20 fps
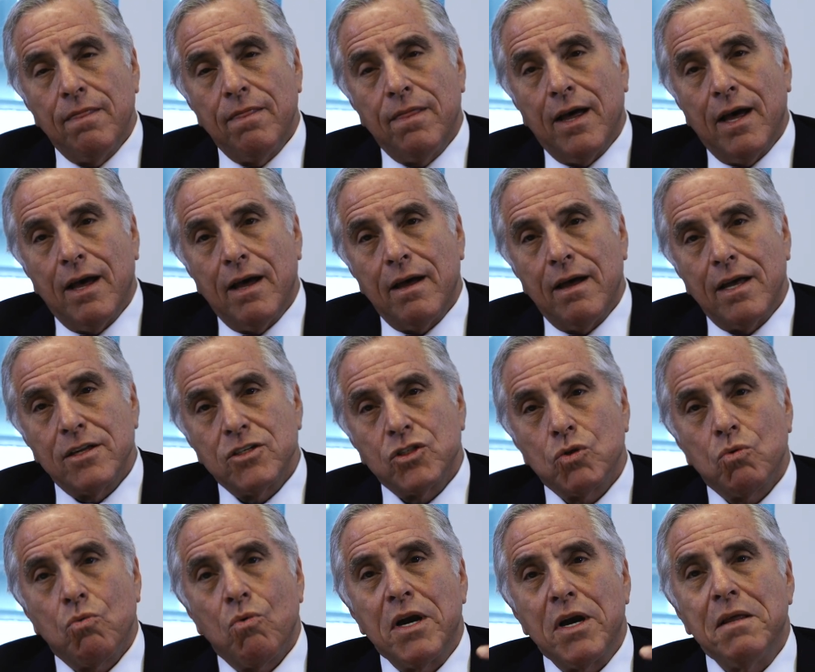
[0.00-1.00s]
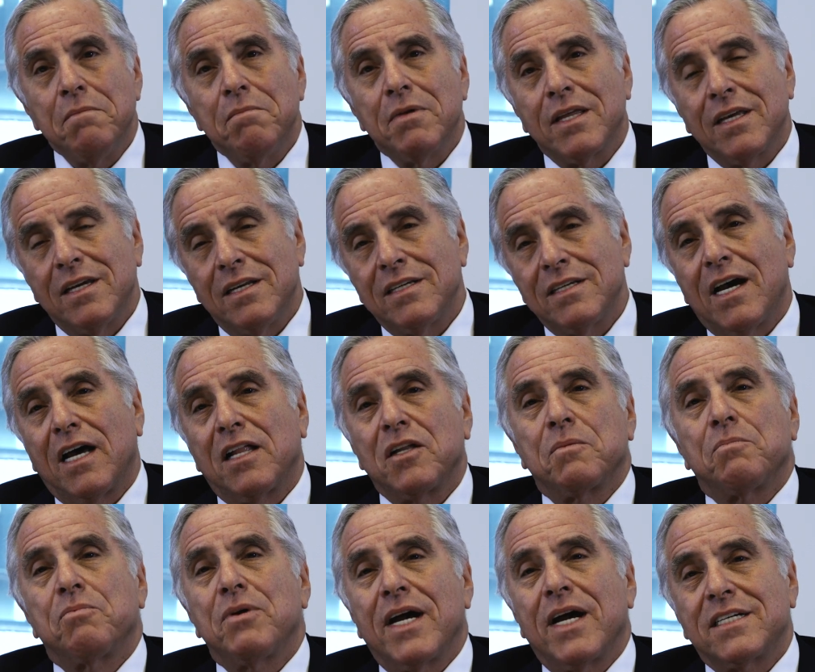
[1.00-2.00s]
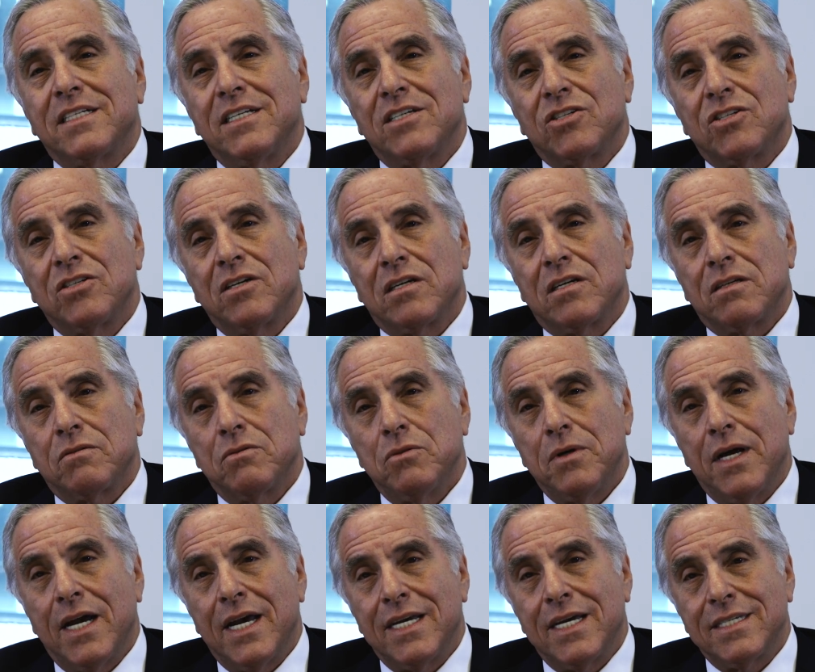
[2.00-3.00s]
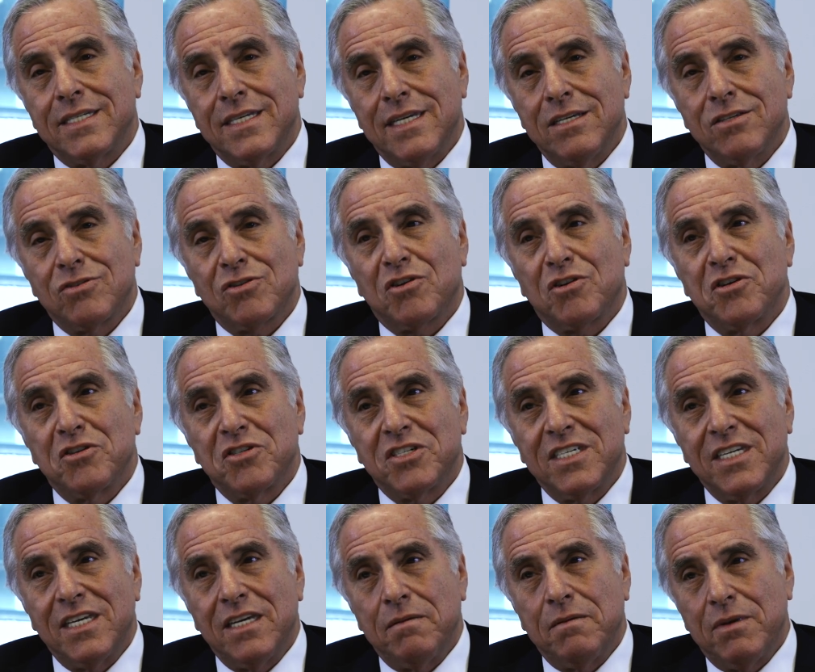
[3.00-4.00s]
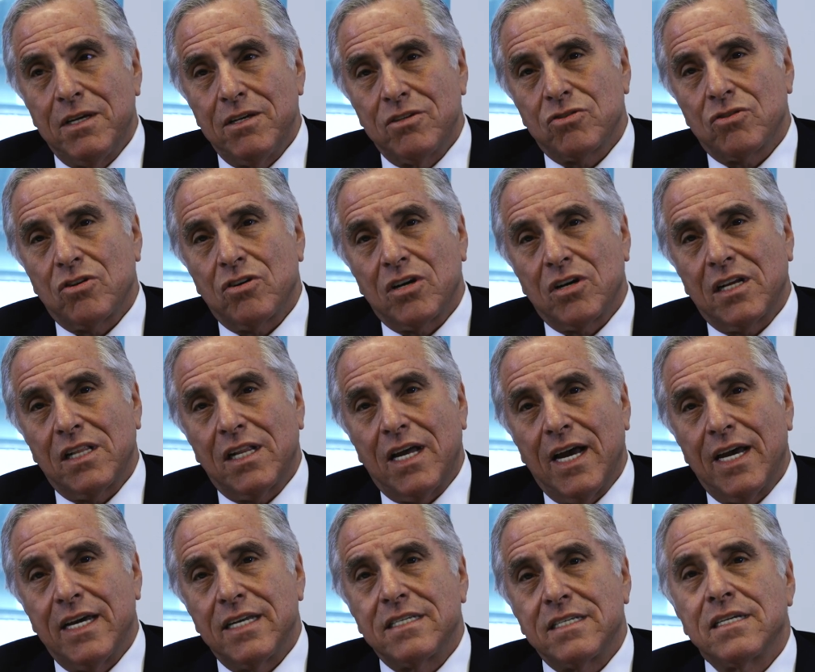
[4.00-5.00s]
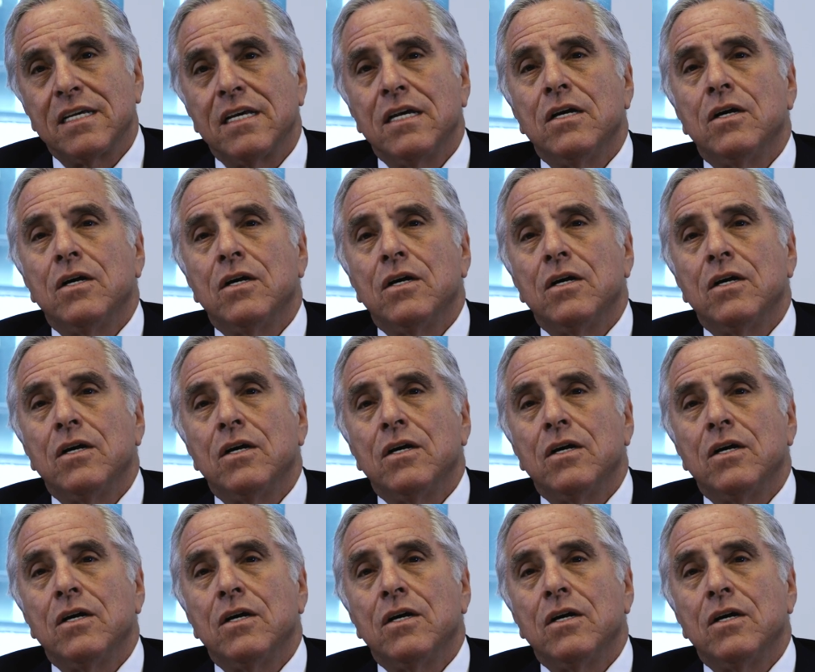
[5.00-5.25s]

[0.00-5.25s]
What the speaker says: The $20 million practitioner who has his or her team, his or her clients,